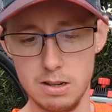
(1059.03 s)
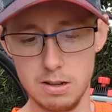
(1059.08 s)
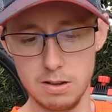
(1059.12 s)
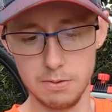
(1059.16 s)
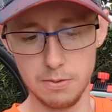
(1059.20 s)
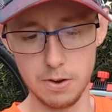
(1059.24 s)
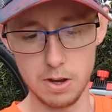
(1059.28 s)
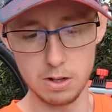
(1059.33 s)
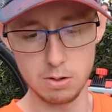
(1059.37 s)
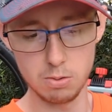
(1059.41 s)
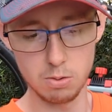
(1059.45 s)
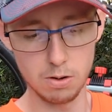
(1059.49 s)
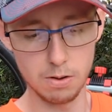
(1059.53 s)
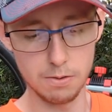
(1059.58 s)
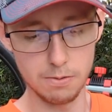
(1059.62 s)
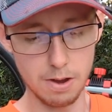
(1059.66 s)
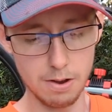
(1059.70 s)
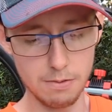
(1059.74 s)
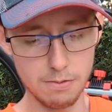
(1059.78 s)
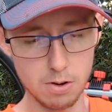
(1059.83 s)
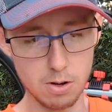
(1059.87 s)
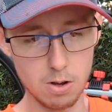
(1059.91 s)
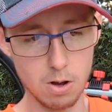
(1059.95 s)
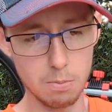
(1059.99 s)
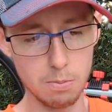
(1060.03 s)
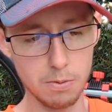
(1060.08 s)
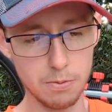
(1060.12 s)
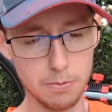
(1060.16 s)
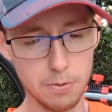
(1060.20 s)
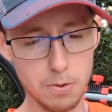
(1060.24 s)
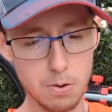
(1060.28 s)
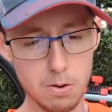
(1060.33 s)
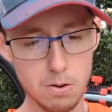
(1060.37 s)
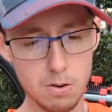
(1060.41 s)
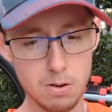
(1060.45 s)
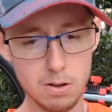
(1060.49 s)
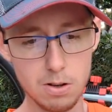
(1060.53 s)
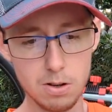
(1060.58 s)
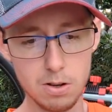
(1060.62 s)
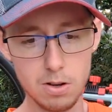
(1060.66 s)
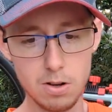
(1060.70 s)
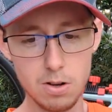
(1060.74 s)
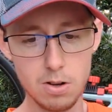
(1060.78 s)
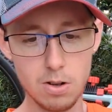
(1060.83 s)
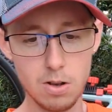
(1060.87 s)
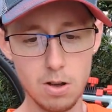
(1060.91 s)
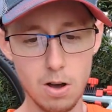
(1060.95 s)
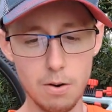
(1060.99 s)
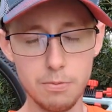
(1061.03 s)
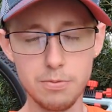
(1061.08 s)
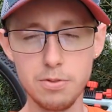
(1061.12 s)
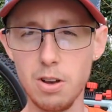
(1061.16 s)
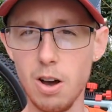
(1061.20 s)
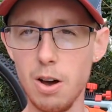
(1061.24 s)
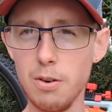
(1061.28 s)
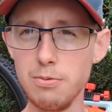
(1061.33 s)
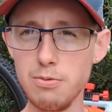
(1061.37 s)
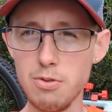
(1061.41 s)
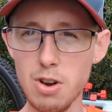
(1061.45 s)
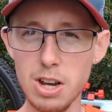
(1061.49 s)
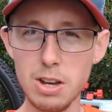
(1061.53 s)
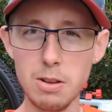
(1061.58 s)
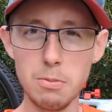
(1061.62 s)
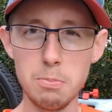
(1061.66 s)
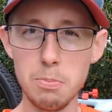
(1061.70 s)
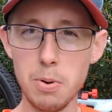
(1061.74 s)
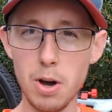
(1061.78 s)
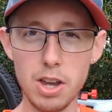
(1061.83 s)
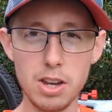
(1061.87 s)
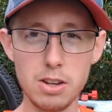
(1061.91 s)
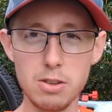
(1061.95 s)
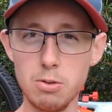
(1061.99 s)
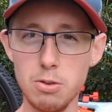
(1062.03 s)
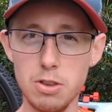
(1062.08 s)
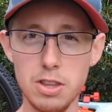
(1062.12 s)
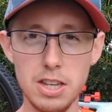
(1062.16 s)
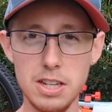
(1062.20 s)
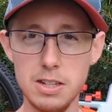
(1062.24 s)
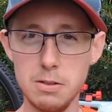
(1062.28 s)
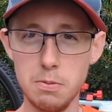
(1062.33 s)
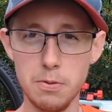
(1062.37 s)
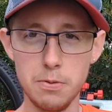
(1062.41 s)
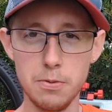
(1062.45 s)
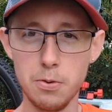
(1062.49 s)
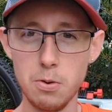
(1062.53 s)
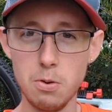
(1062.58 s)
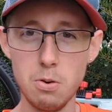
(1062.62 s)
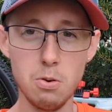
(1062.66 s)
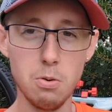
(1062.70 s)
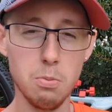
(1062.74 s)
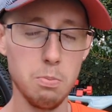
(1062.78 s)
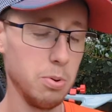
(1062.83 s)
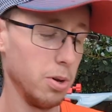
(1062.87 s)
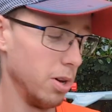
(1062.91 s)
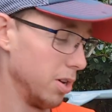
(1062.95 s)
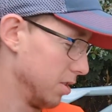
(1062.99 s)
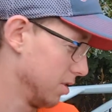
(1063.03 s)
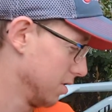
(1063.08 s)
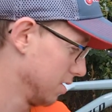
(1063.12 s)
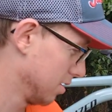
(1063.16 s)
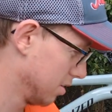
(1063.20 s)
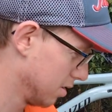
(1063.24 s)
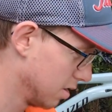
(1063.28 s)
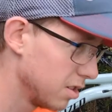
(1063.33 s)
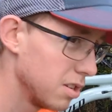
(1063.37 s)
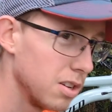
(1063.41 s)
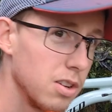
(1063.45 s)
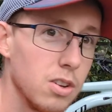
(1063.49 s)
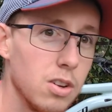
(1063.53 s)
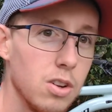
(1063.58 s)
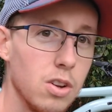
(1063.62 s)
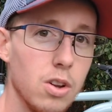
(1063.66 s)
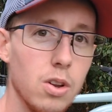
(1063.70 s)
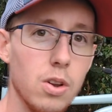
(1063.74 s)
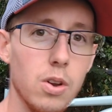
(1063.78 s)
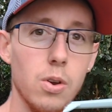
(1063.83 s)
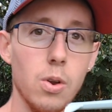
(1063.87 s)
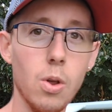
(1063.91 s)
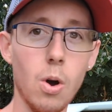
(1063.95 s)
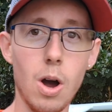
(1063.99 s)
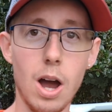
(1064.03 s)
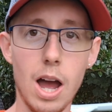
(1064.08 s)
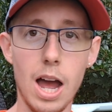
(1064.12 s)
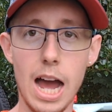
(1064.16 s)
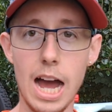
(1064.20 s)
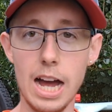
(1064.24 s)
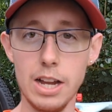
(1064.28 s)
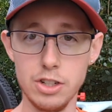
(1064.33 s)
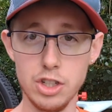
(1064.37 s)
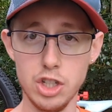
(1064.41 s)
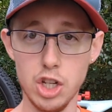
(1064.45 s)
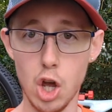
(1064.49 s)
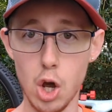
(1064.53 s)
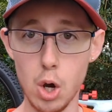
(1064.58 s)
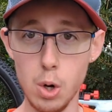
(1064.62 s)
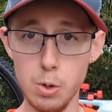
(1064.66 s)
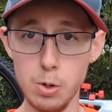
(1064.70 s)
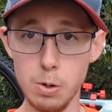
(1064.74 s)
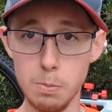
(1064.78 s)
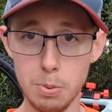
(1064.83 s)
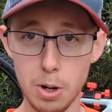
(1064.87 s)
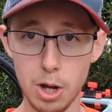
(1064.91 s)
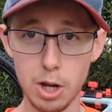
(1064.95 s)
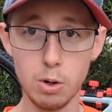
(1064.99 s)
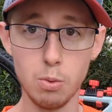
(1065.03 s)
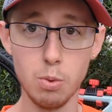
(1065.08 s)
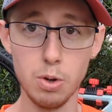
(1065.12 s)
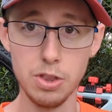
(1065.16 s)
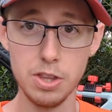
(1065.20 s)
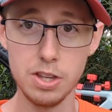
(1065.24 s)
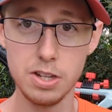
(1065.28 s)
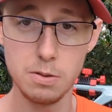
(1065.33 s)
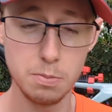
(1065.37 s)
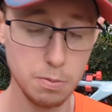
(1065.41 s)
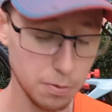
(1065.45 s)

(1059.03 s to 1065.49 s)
First one I've ever got before. Obviously, I've ridden bikes with these before, but not actually owned a bike with this